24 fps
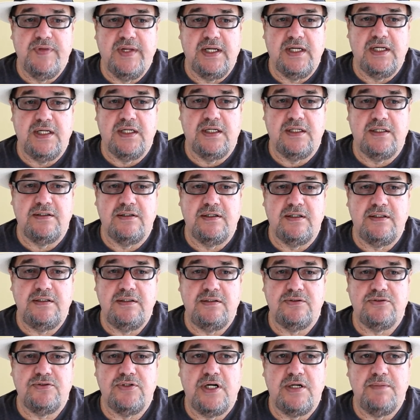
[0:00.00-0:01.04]
and you know,
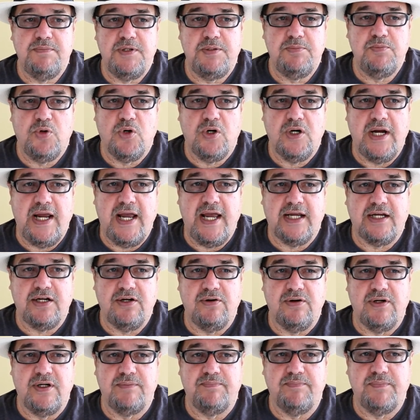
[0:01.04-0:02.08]
try to be more
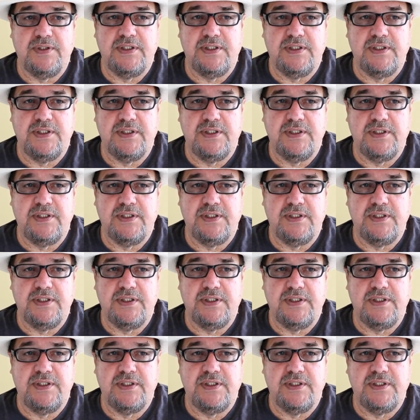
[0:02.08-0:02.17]
accurate.